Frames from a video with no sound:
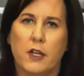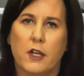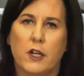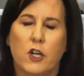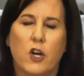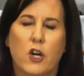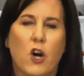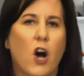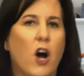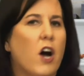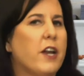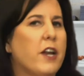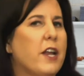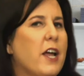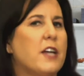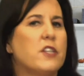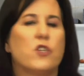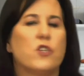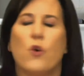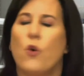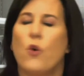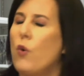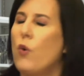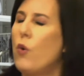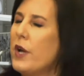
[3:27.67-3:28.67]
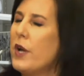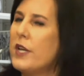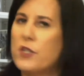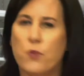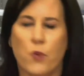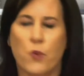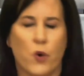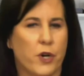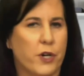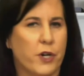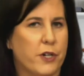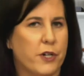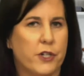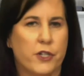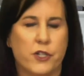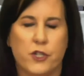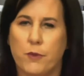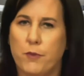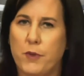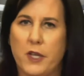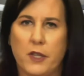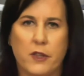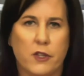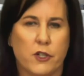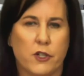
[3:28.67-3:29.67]
God has always wanted it to
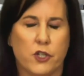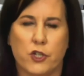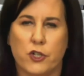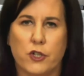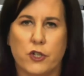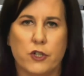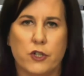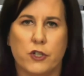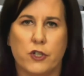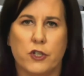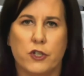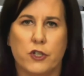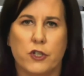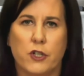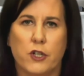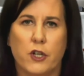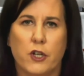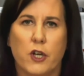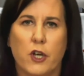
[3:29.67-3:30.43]
be the church.